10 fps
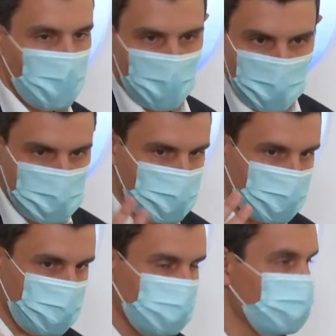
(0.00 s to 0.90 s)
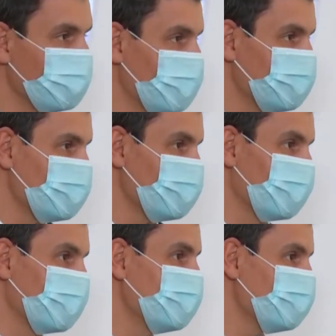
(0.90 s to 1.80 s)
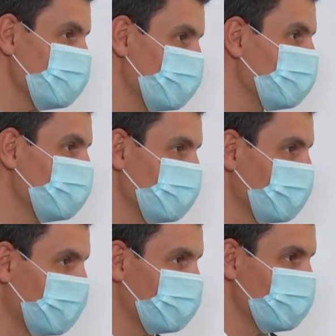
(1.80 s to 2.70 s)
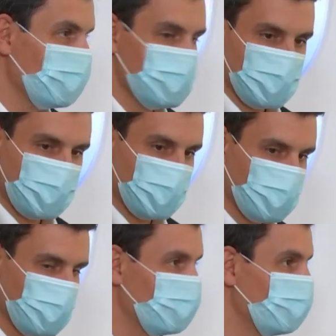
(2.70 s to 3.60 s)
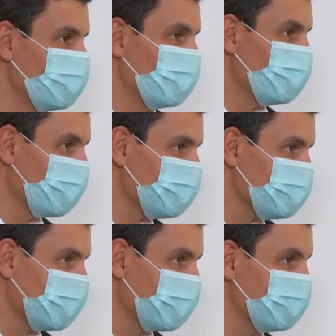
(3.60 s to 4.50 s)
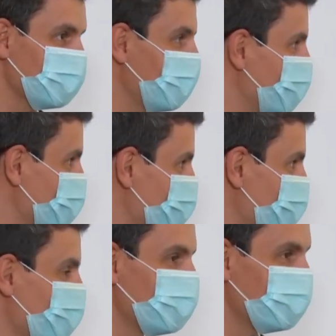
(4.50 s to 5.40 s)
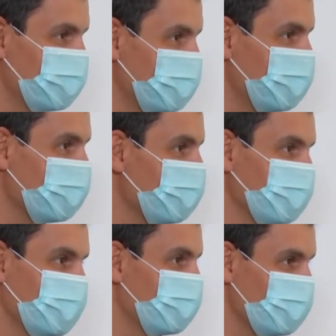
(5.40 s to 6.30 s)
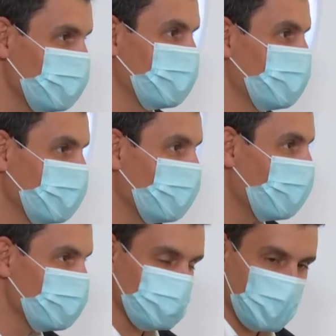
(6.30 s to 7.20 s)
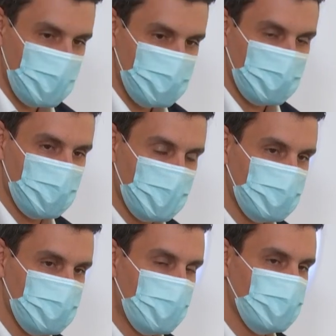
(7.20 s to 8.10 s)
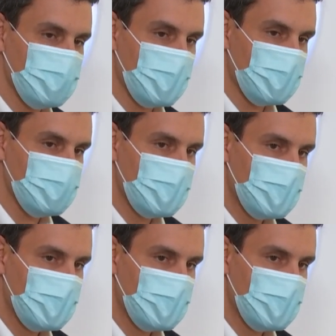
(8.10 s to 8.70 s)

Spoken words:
Obviously, if budget is not an issue, you can come to us, and we have got beautiful products like the Acj350 here that'll give you the longest range and the biggest cabin size.